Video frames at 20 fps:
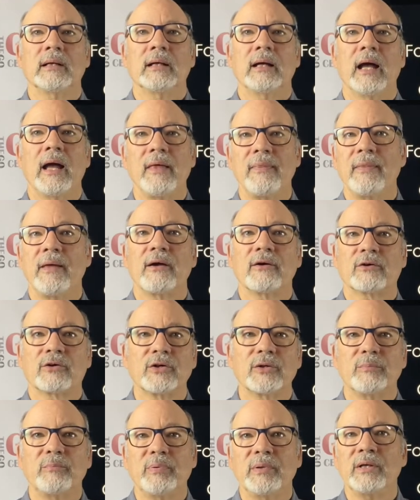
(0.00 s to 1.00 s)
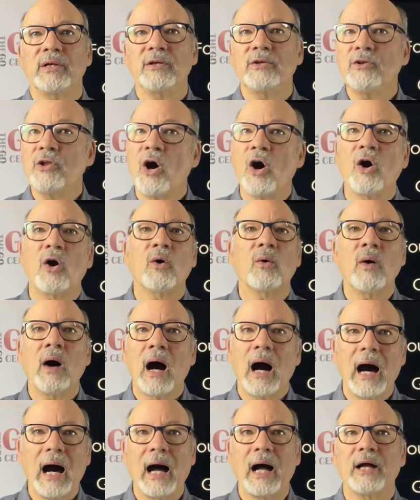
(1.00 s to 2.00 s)
and there could be no
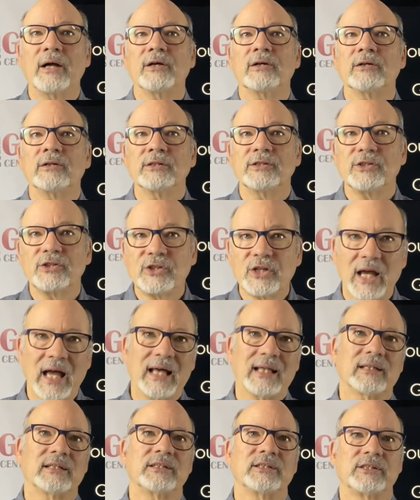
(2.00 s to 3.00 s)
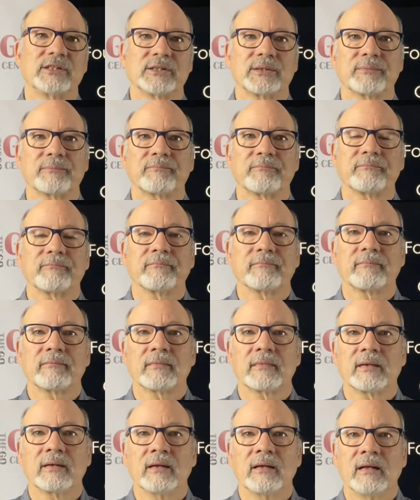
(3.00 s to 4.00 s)
higher challenge.
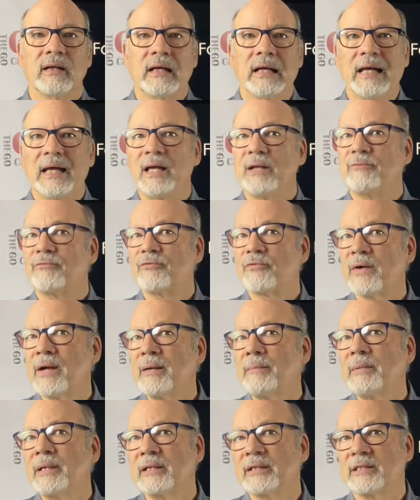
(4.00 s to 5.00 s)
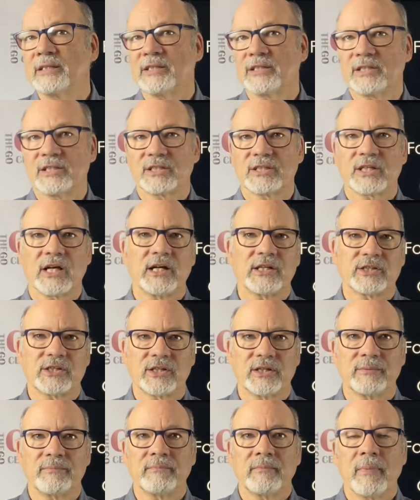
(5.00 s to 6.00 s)
In framing this
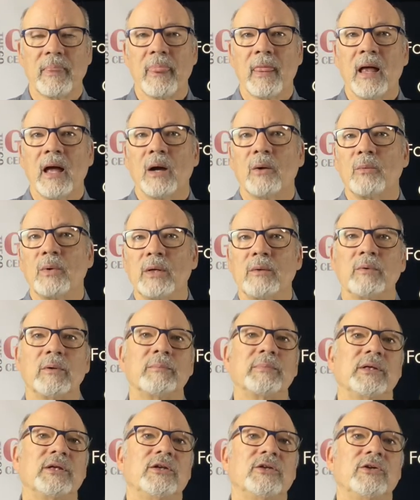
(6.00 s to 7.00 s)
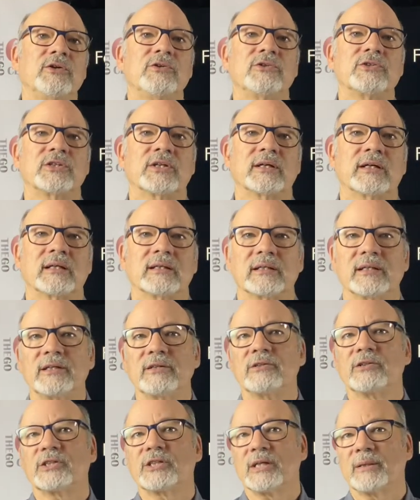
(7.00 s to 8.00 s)
discussion, we will be using a
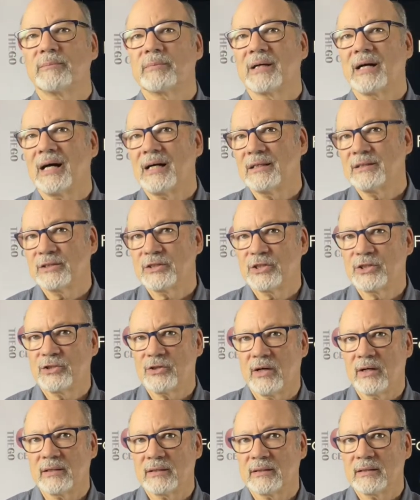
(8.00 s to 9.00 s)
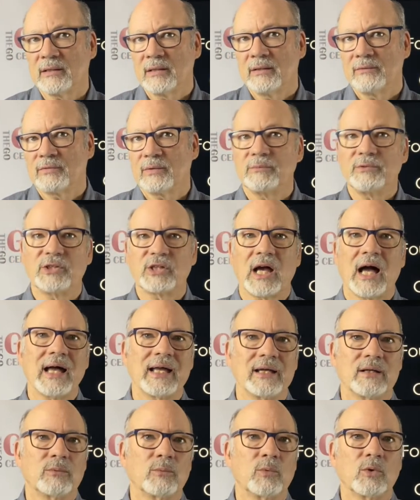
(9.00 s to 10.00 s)
leadership construct from
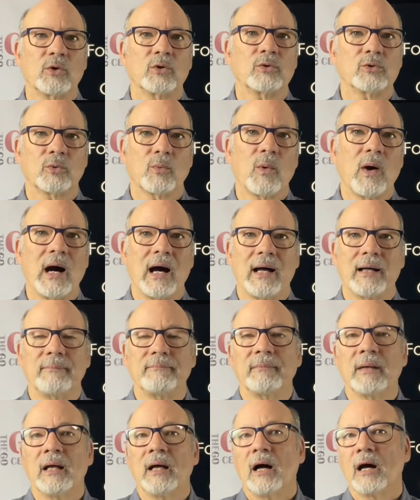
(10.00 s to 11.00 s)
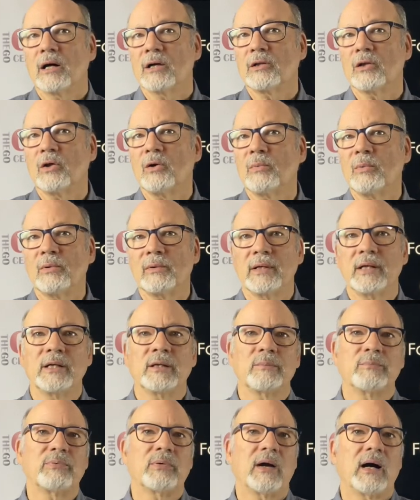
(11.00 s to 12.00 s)
Giant Worldwide, a global
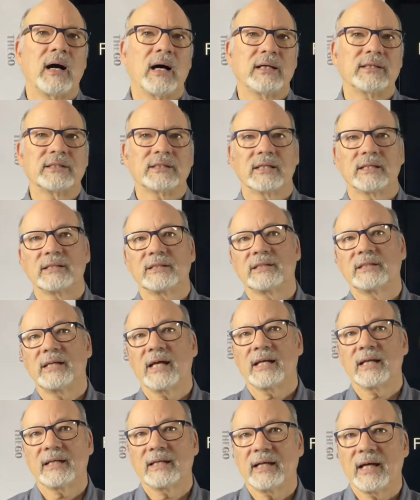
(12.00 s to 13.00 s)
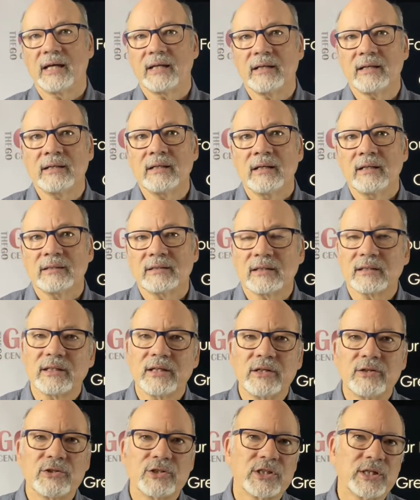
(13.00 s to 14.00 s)
enterprise that is dedicated to
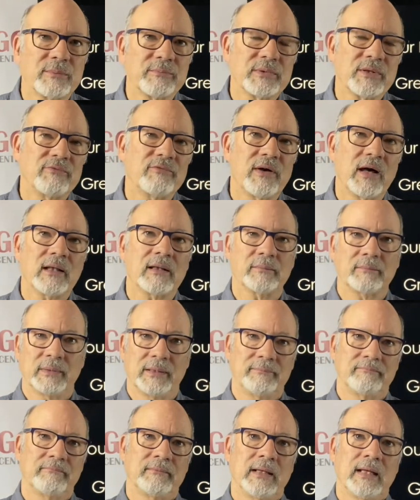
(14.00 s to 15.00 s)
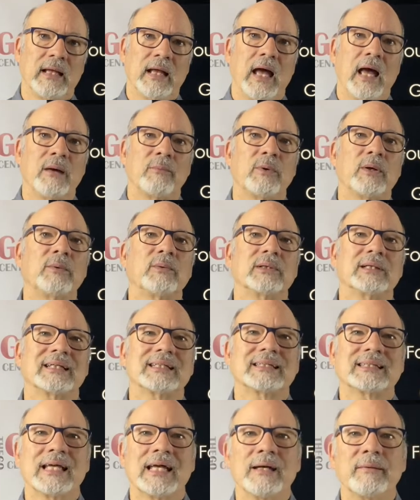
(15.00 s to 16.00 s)
leadership development. And we will
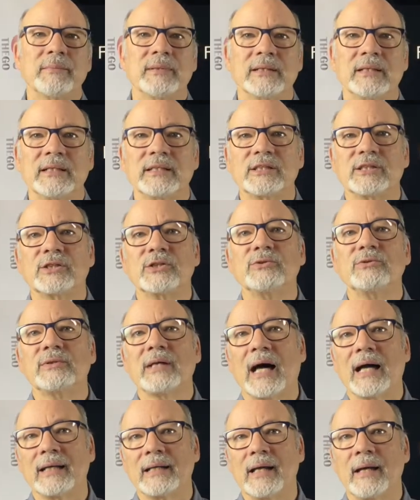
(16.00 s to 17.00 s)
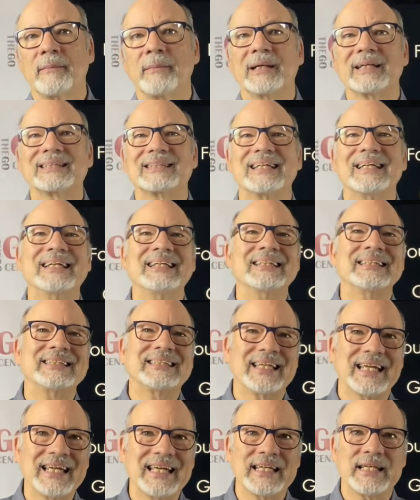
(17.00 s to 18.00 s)
examine these two dynamics in
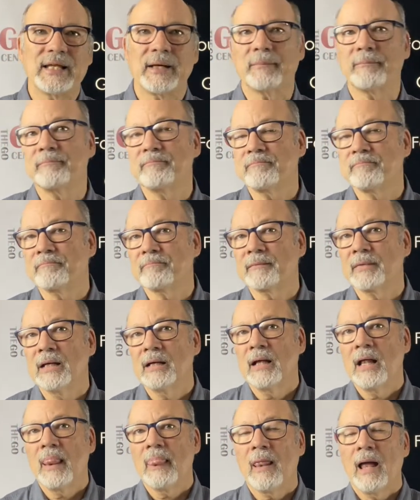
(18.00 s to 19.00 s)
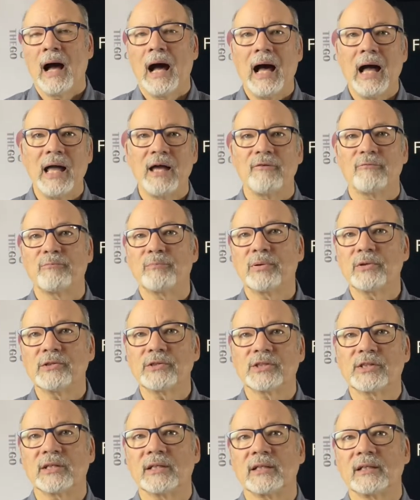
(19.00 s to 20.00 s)
tandem. I have
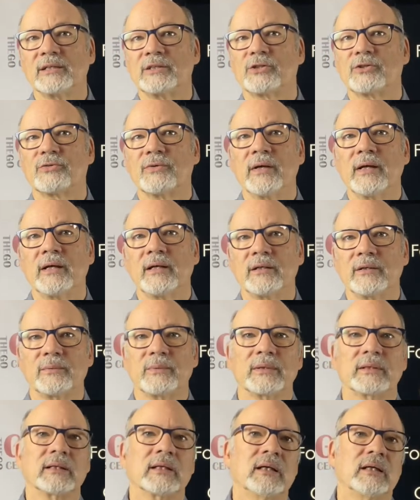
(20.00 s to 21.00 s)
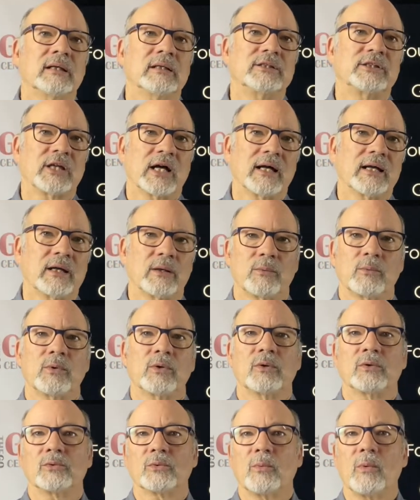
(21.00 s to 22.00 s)
personally trained with Giant
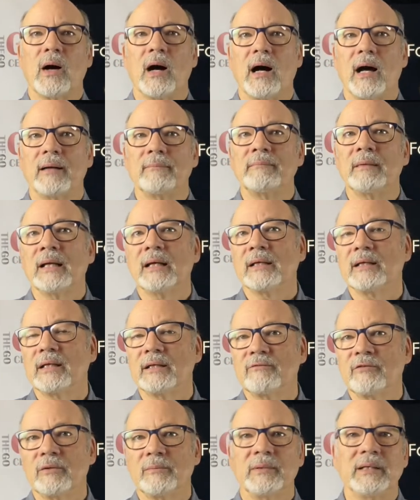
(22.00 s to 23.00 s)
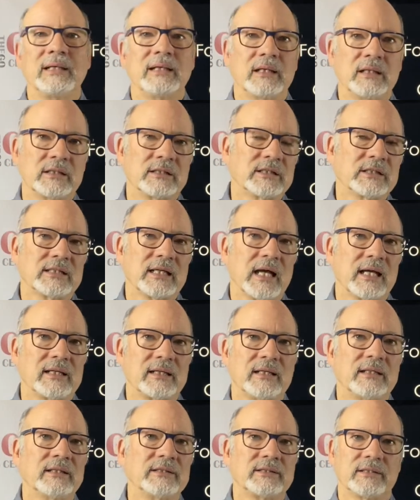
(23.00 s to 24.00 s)
Worldwide, giving me insight
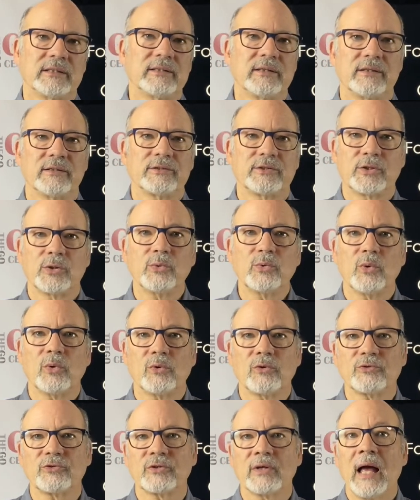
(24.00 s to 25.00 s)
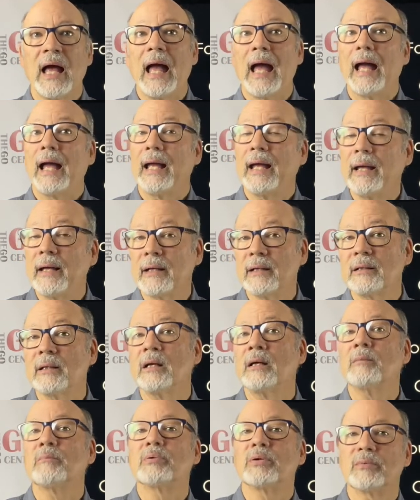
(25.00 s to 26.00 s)
into their tools and
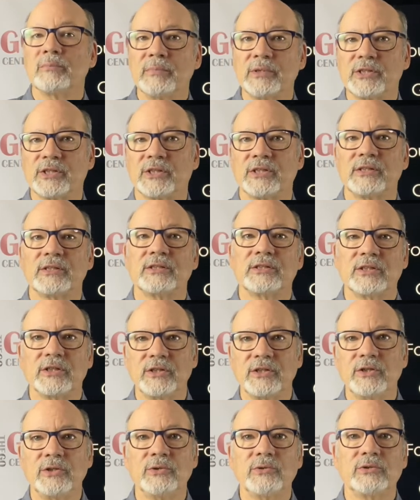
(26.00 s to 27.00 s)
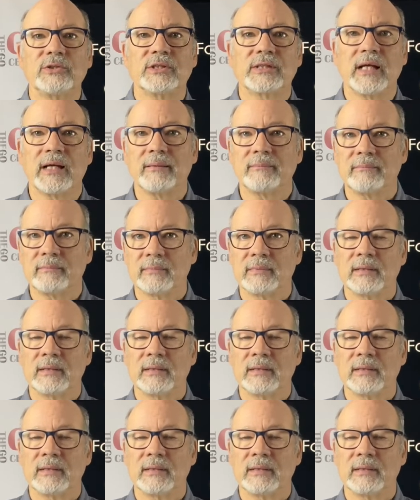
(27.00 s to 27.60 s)
permission to use them.